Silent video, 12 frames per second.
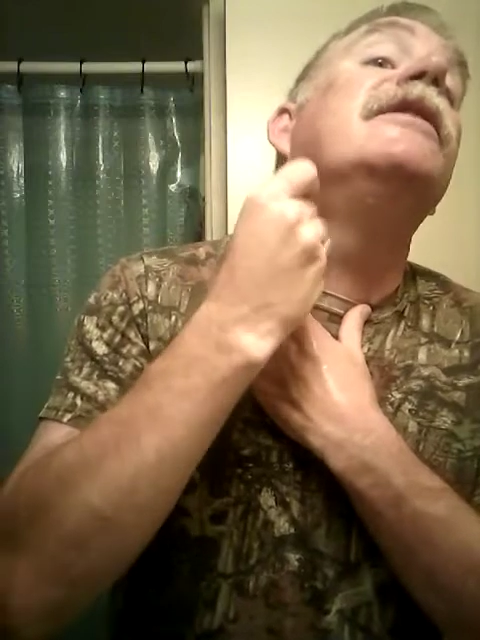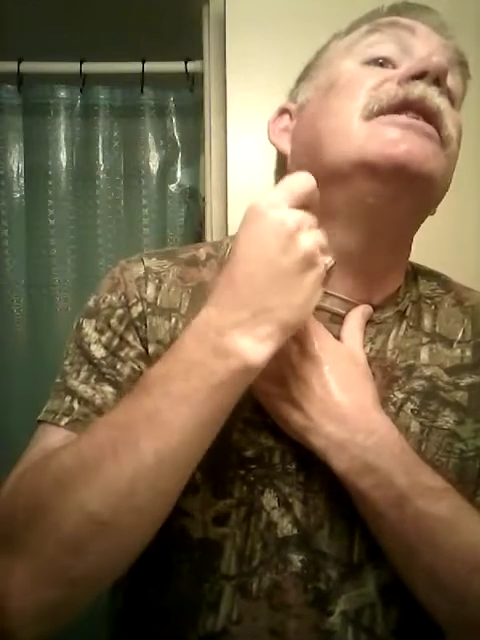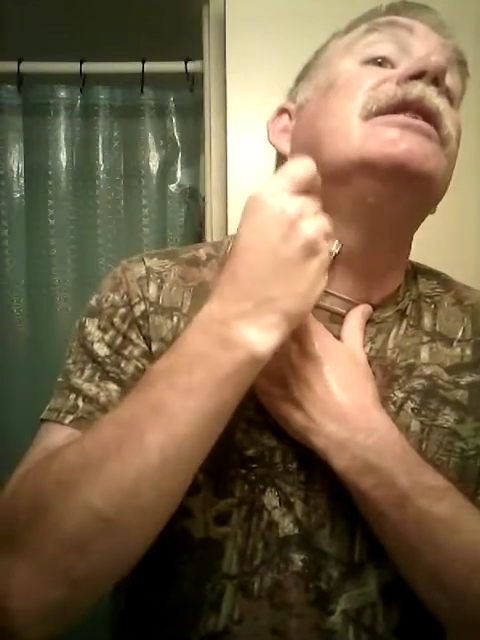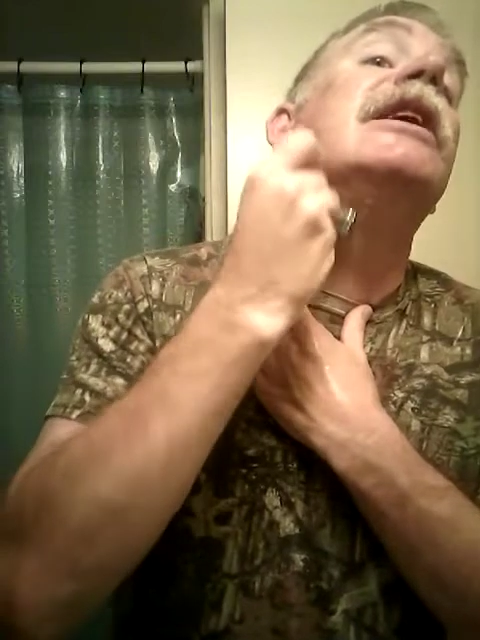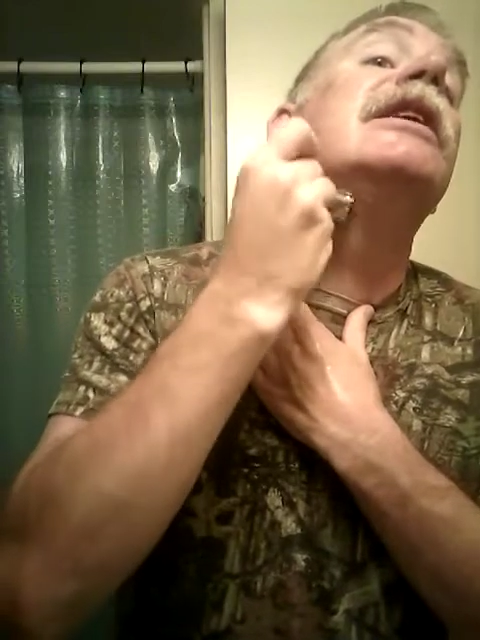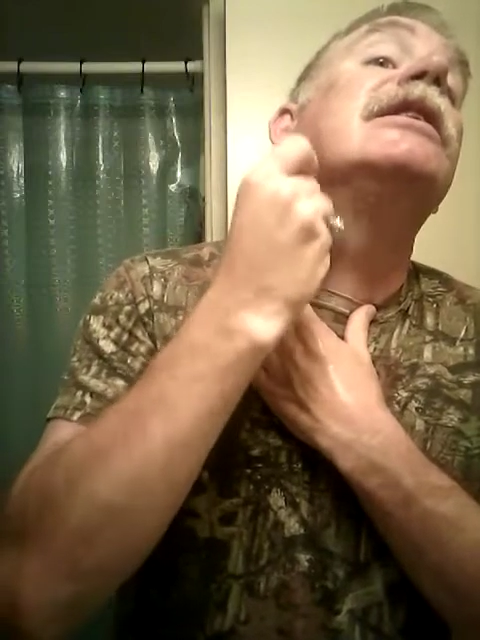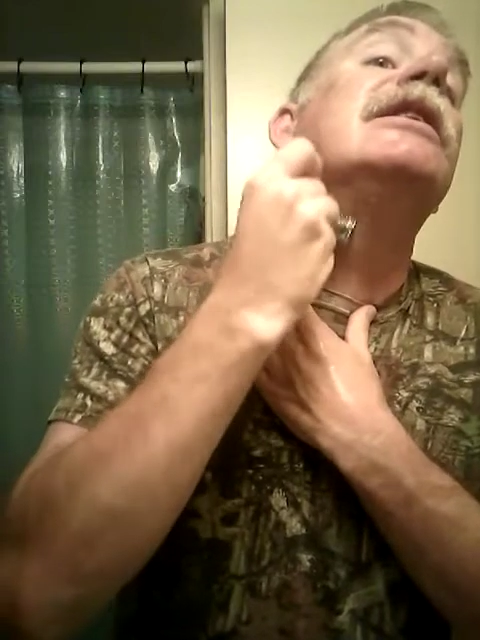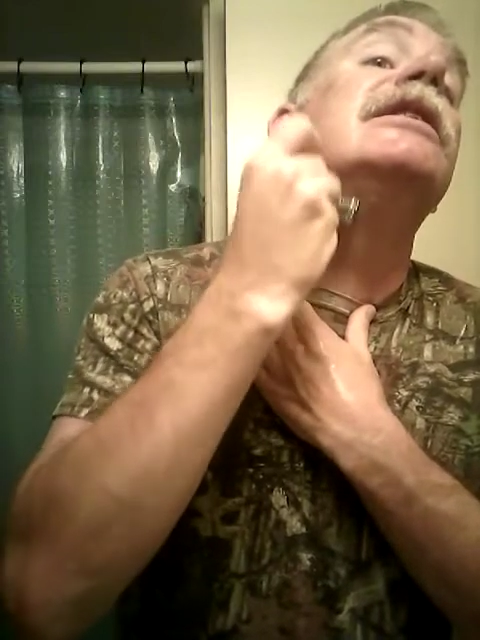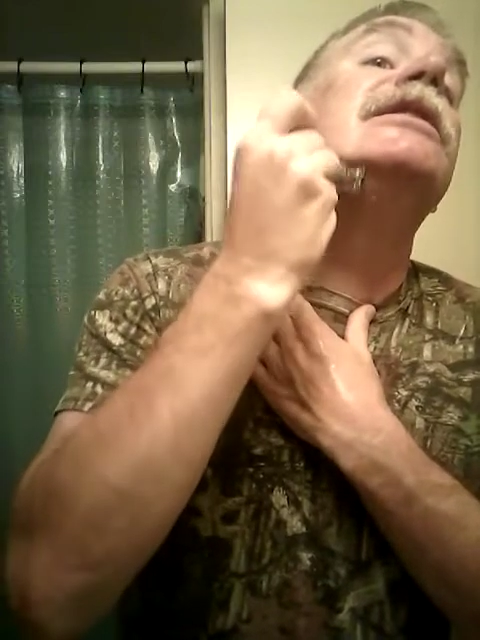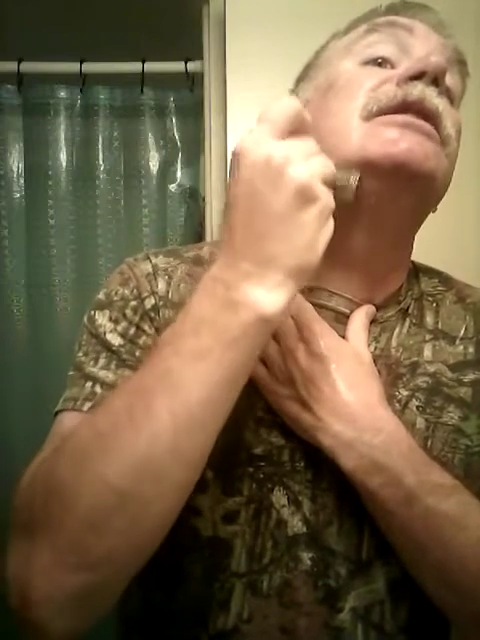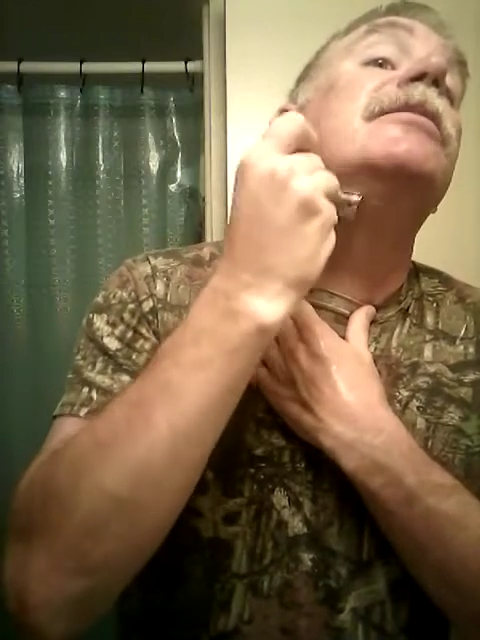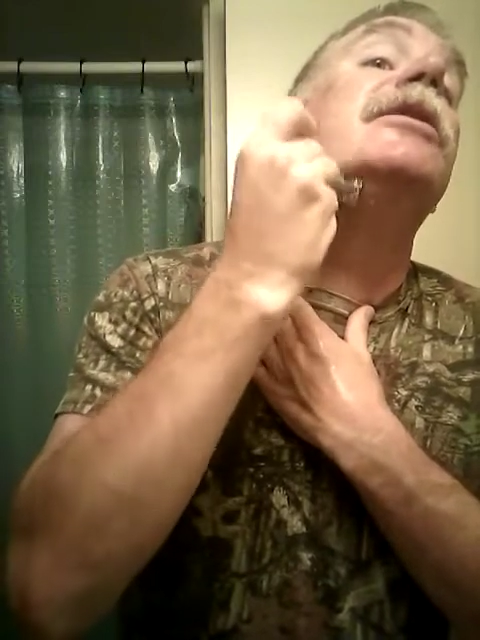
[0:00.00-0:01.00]
There's actually
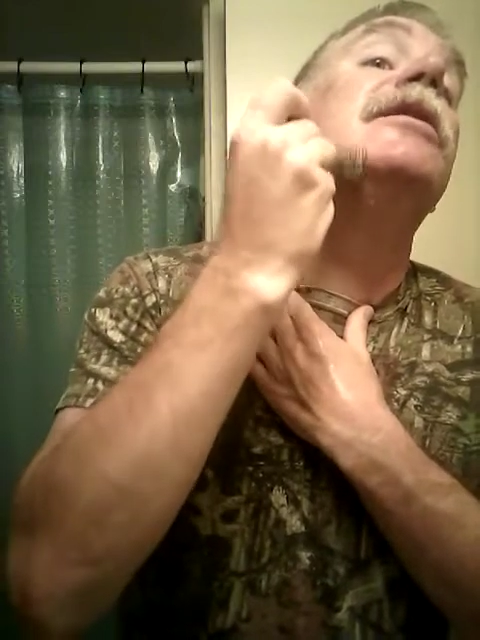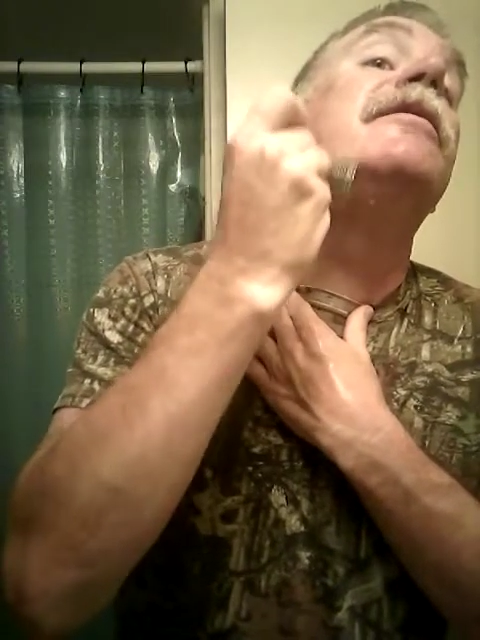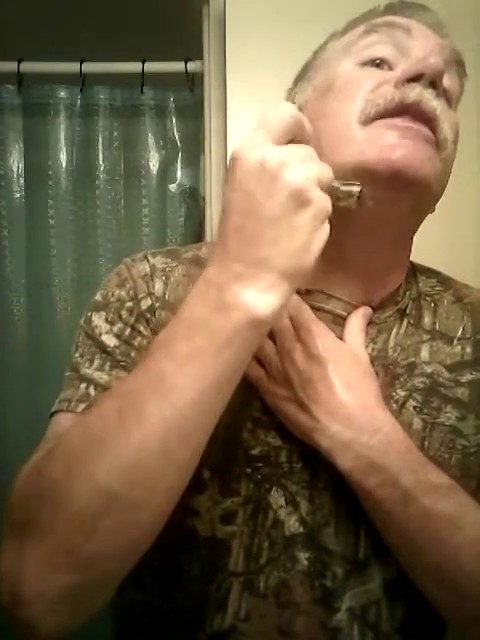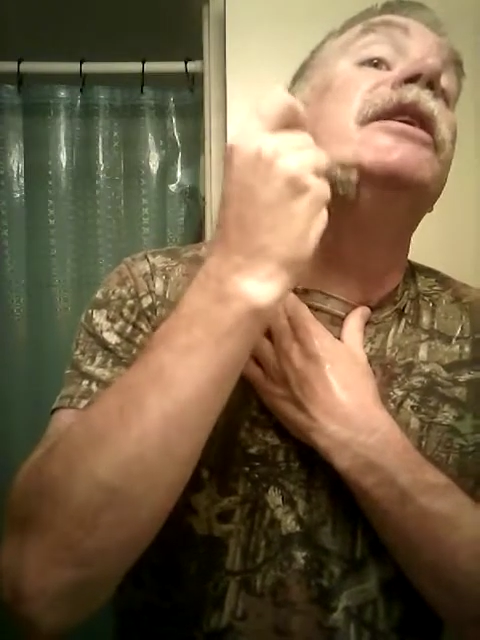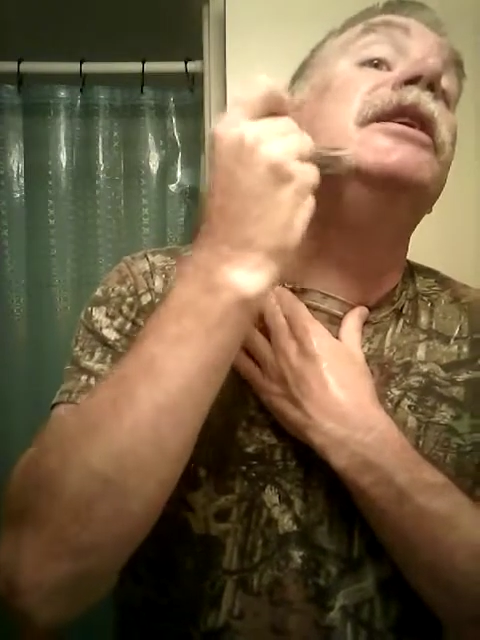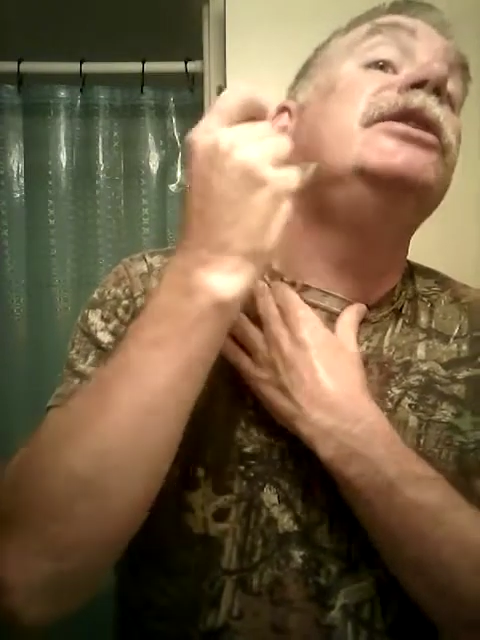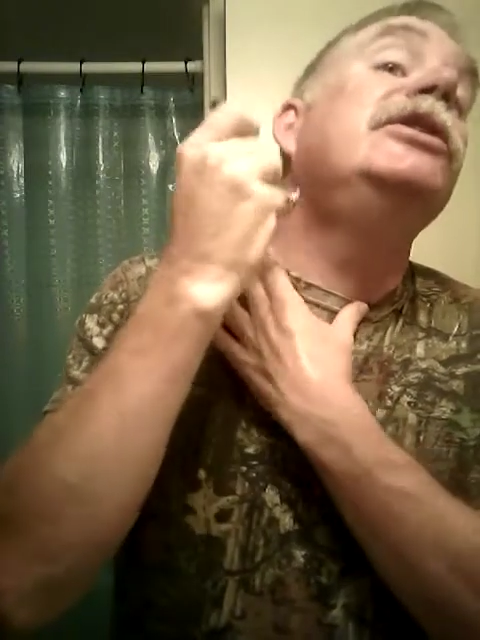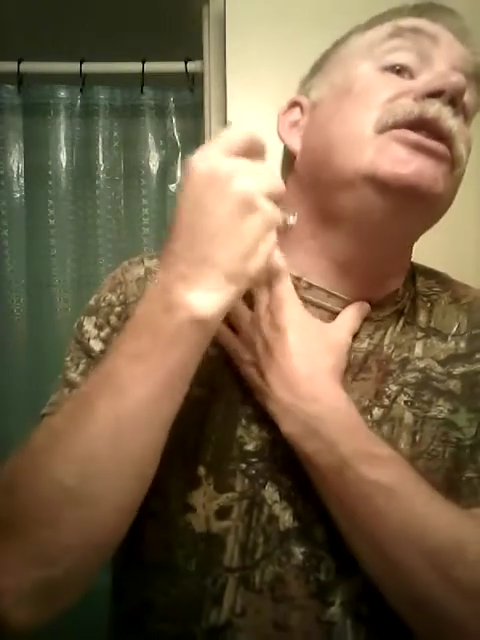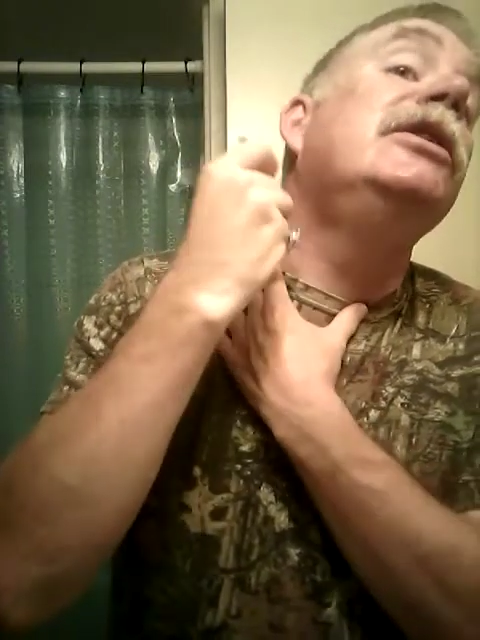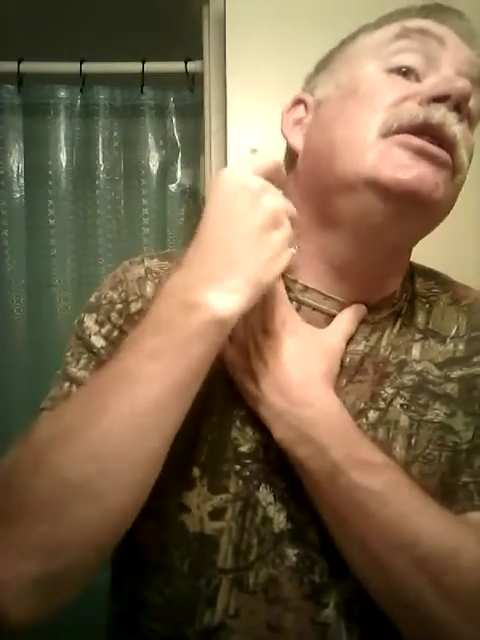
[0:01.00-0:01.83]
some uh, vintage